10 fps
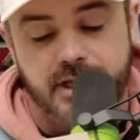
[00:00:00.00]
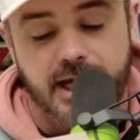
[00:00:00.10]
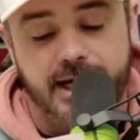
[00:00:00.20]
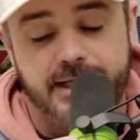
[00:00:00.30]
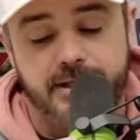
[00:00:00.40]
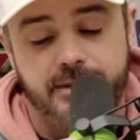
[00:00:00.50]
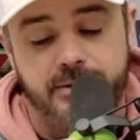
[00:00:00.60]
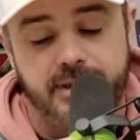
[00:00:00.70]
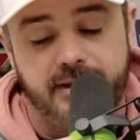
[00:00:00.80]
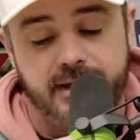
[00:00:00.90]
I didn't
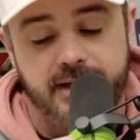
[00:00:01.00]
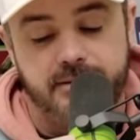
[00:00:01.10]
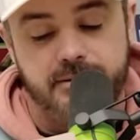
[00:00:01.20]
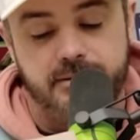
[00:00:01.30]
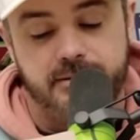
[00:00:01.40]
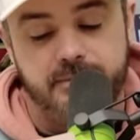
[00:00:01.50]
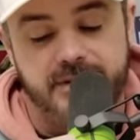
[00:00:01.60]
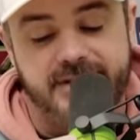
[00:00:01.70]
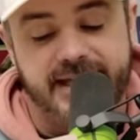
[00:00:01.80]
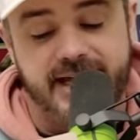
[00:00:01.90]
know it then,
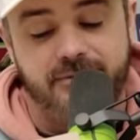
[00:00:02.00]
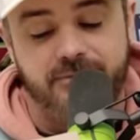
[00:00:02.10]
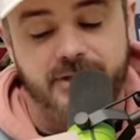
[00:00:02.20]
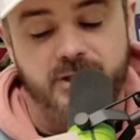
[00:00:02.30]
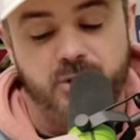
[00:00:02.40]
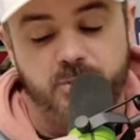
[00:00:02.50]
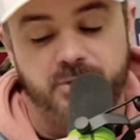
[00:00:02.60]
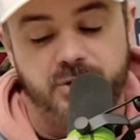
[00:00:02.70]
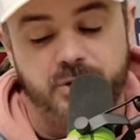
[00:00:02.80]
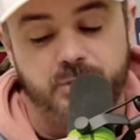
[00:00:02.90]
but that fecal
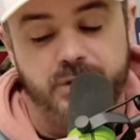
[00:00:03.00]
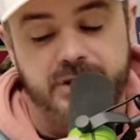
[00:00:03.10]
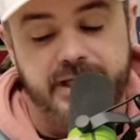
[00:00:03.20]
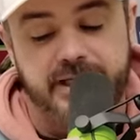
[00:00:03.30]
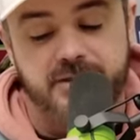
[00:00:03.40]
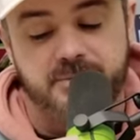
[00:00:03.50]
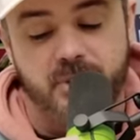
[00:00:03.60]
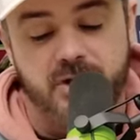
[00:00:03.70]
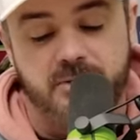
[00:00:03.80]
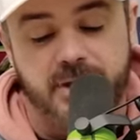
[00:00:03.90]
plume would later
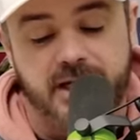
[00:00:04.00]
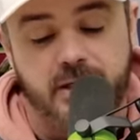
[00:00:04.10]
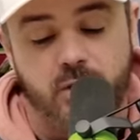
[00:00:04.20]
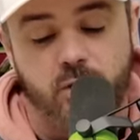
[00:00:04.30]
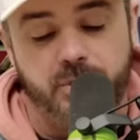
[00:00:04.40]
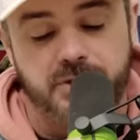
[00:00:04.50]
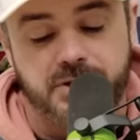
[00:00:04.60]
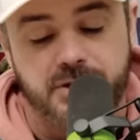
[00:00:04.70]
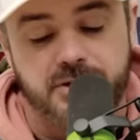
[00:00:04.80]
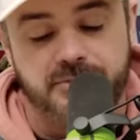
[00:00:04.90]
spark my global
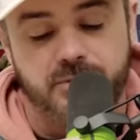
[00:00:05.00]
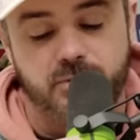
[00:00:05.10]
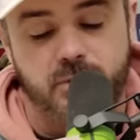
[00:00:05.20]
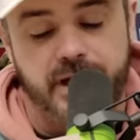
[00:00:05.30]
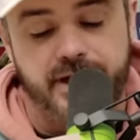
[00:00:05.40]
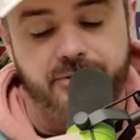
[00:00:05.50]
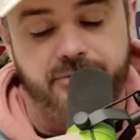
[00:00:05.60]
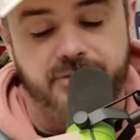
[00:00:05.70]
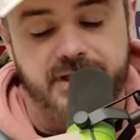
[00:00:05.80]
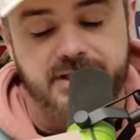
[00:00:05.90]
search for whale
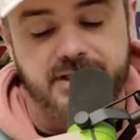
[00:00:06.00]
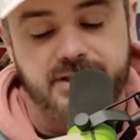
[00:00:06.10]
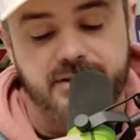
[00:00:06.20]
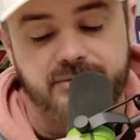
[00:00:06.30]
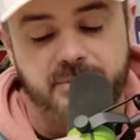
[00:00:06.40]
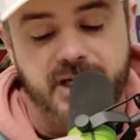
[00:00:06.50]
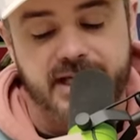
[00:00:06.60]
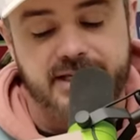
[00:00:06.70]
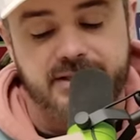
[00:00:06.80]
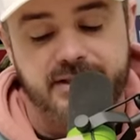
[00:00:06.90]
feces from
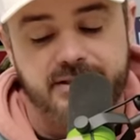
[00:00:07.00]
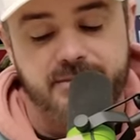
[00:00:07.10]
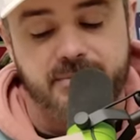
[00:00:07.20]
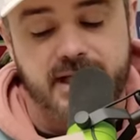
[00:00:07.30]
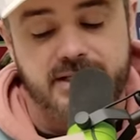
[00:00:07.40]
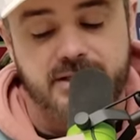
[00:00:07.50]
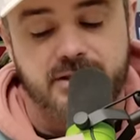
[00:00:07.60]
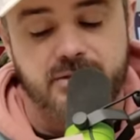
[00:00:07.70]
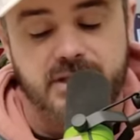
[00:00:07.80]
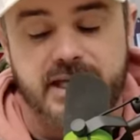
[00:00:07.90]
Iceland to
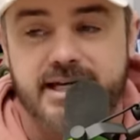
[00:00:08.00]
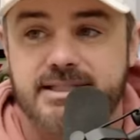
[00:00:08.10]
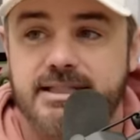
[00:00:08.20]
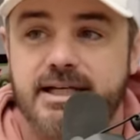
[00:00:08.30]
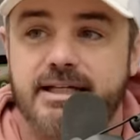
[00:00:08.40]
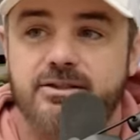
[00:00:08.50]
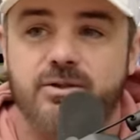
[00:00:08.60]
Mexico, Alaska, and